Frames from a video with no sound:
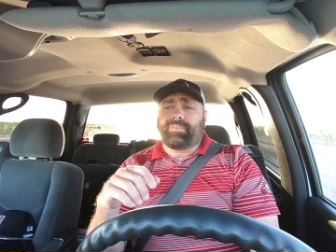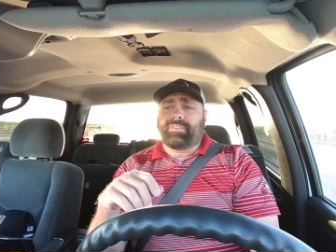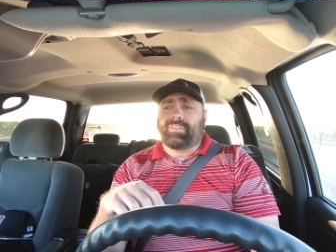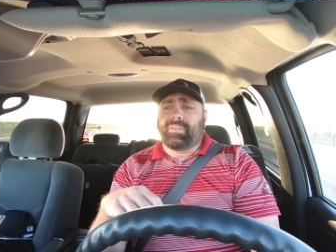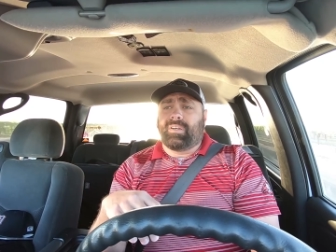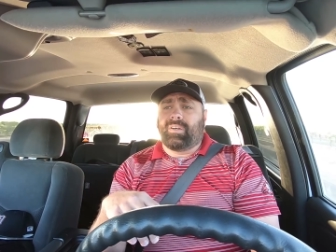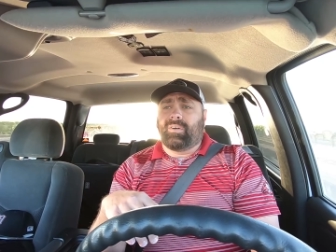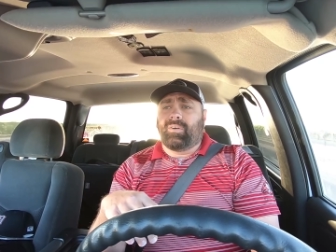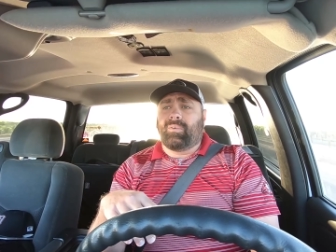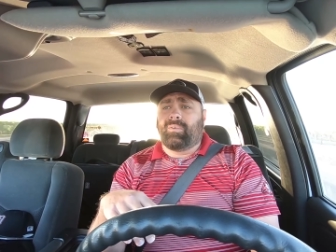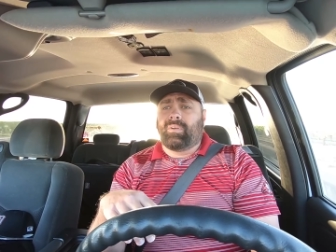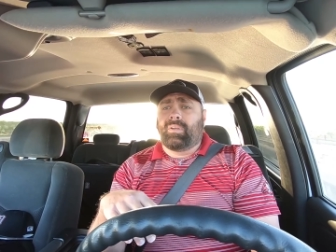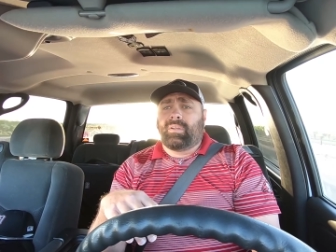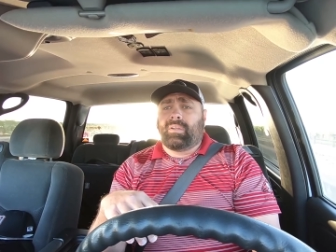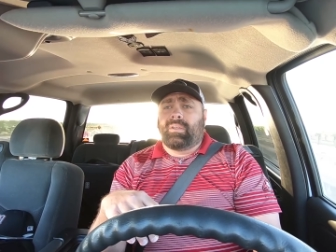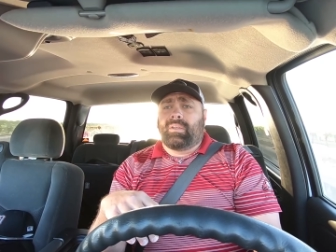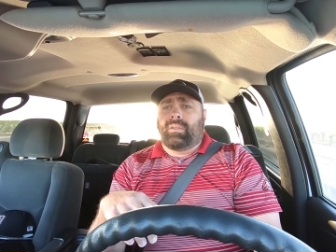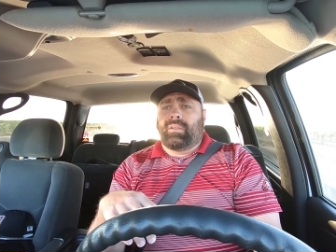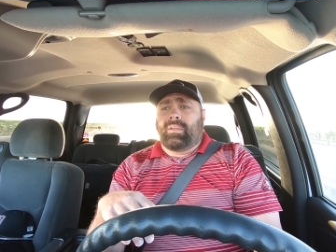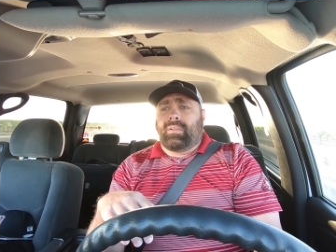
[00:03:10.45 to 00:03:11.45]
So,
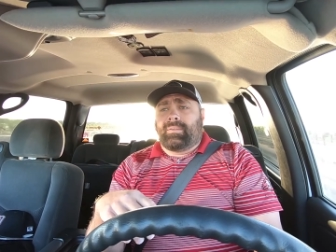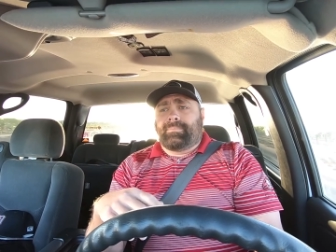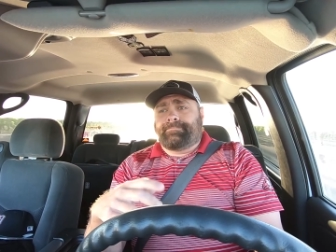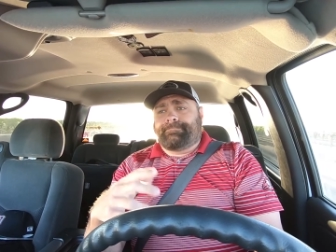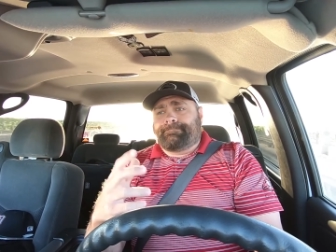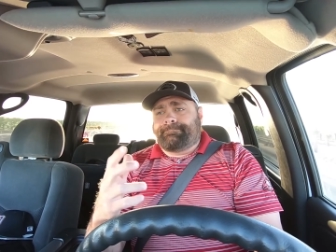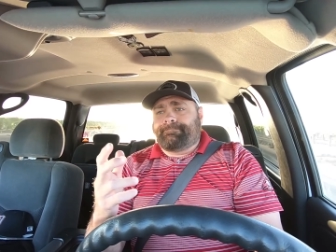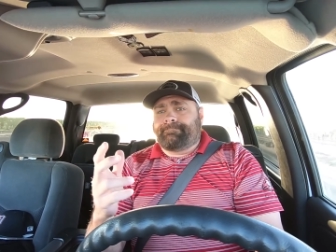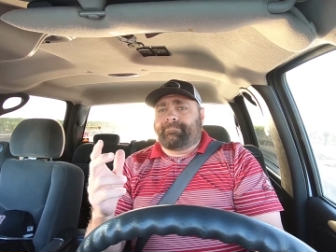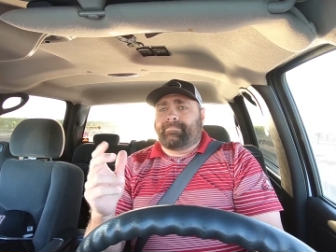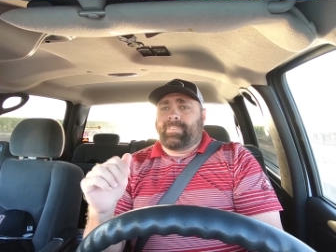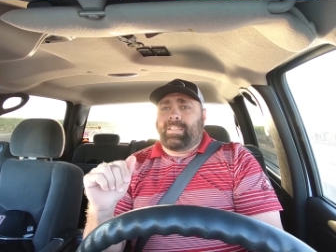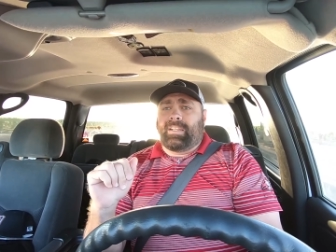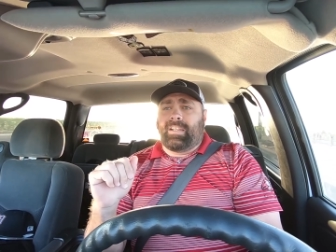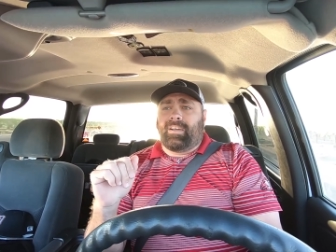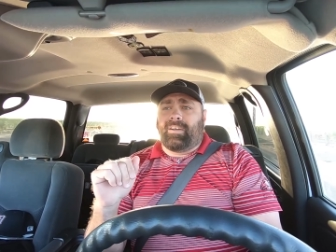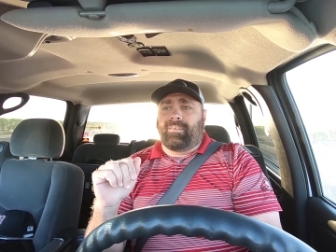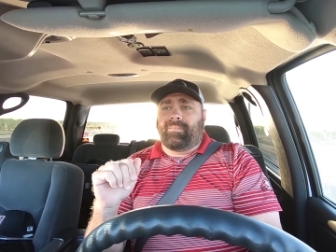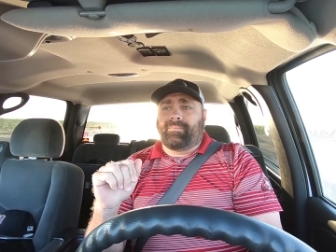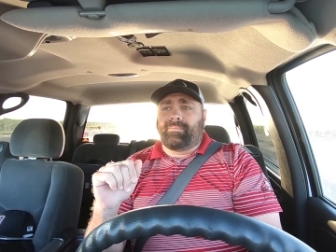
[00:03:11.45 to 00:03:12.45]
you
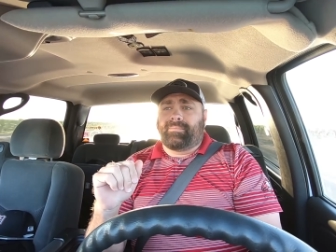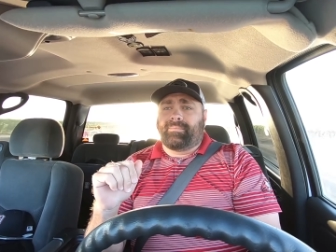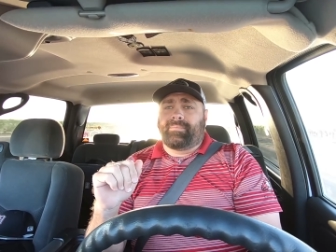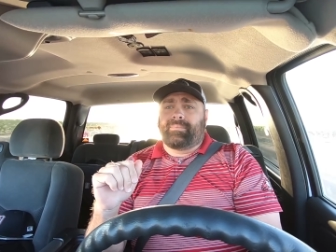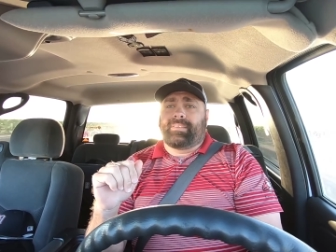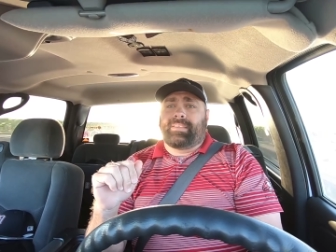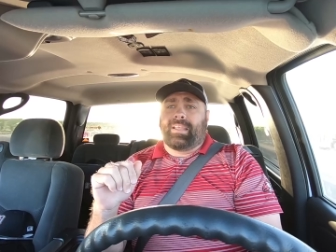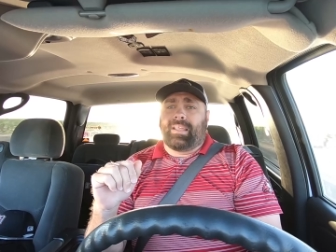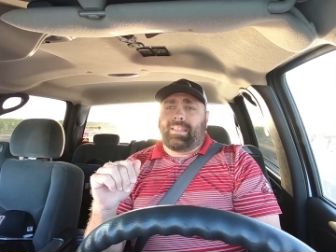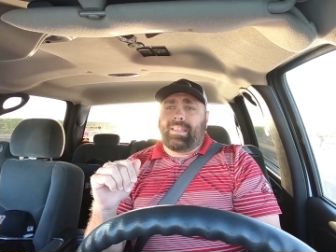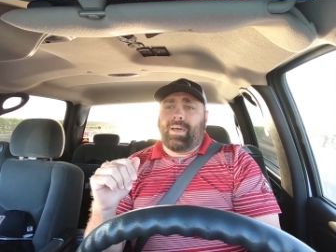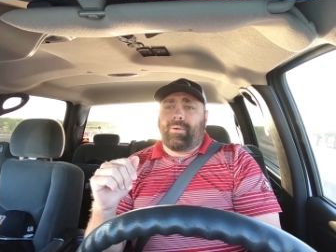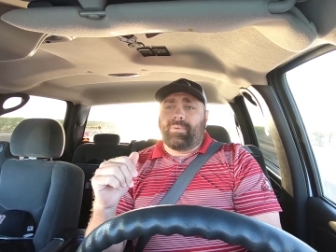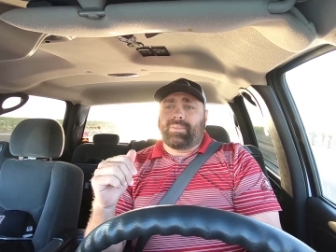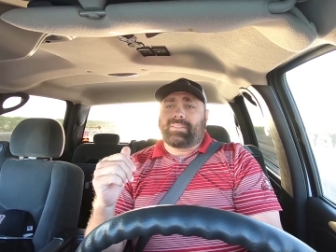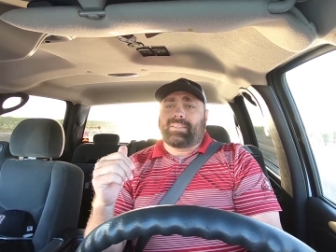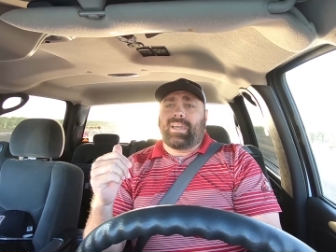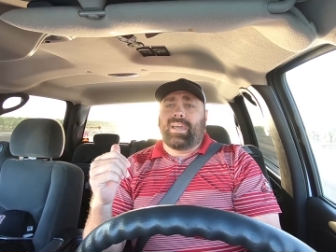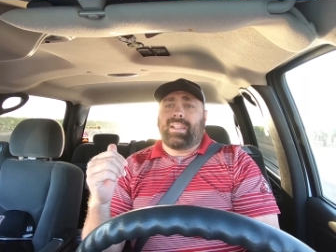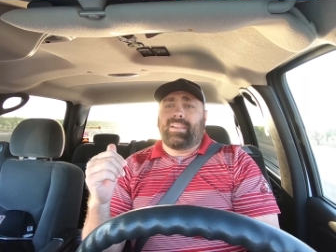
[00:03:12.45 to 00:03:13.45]
know, that
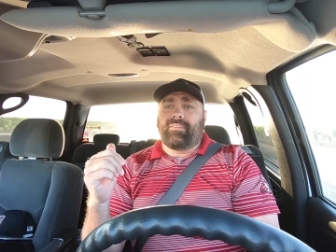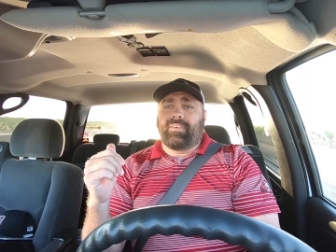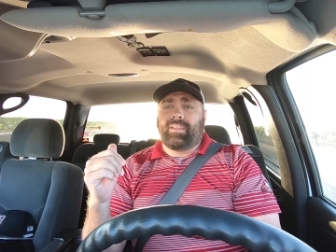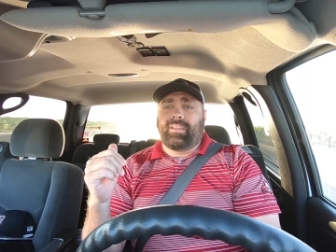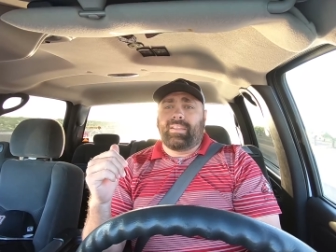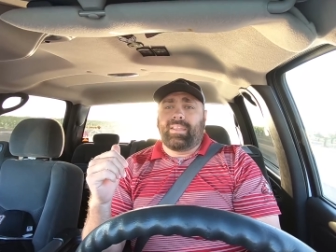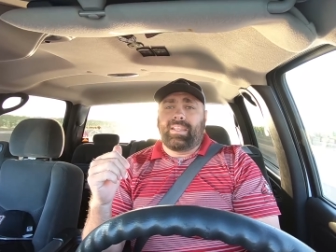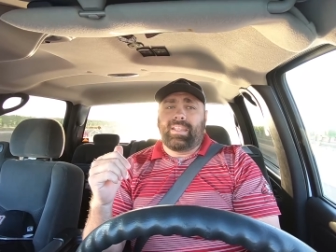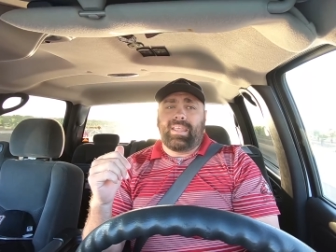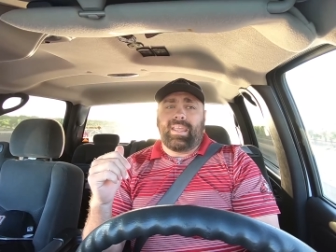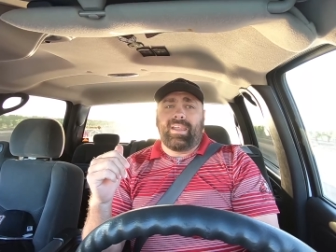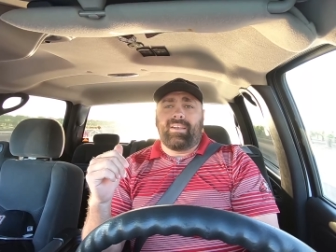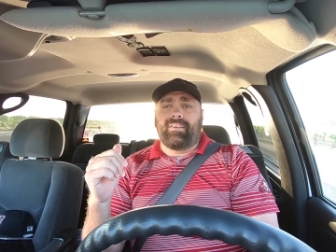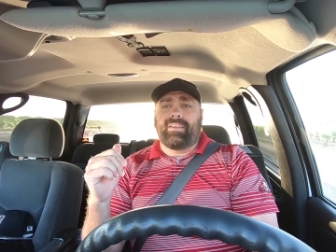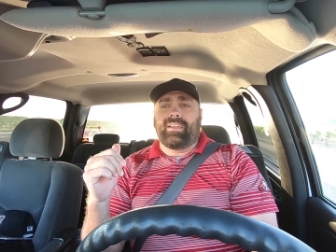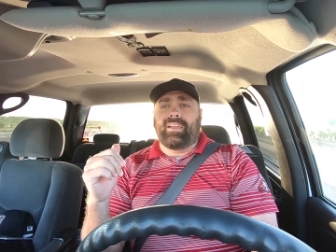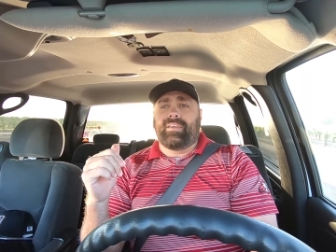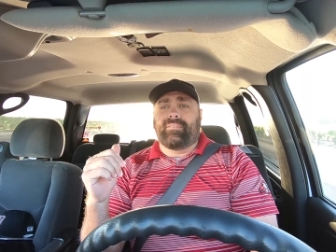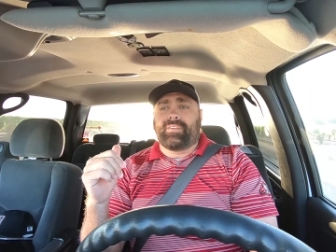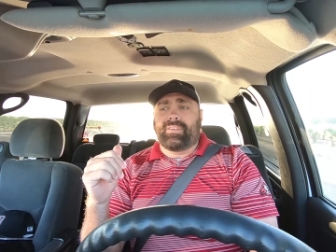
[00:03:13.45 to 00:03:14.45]
was kind of an
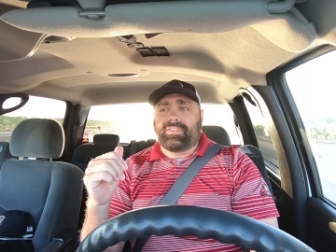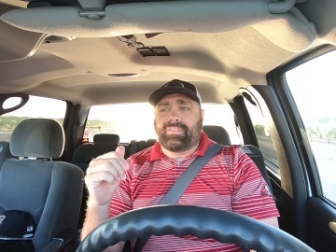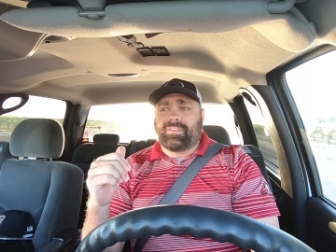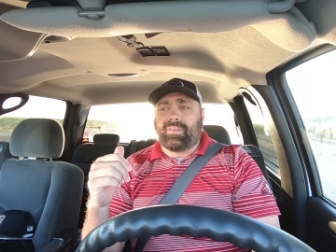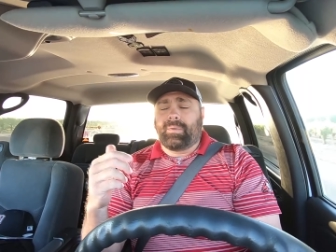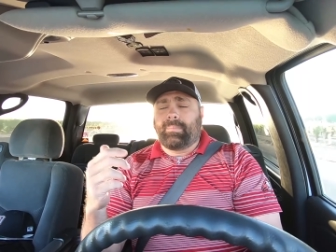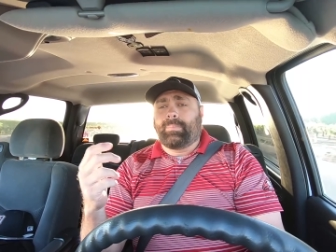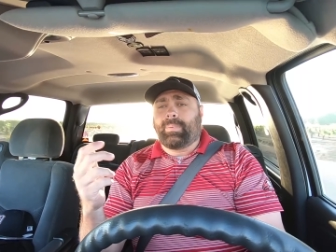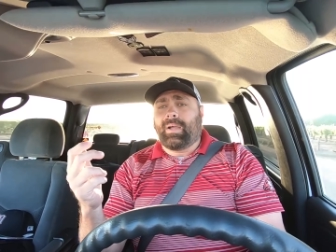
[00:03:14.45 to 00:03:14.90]
area of concern.